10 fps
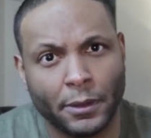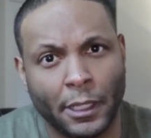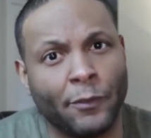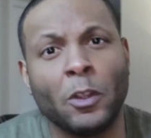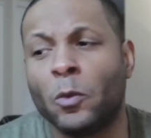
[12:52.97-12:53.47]

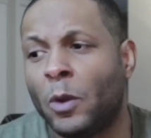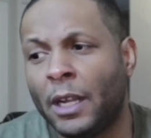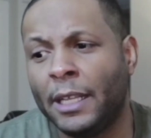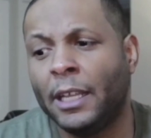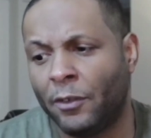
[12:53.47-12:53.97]
If
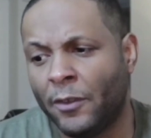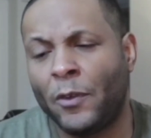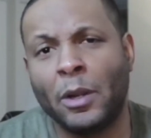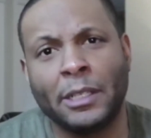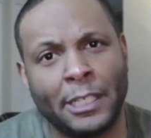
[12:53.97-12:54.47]
you're
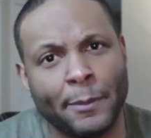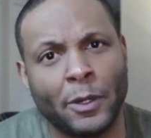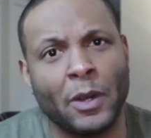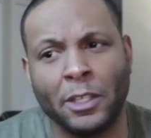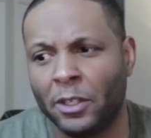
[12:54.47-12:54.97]
voting Democrat,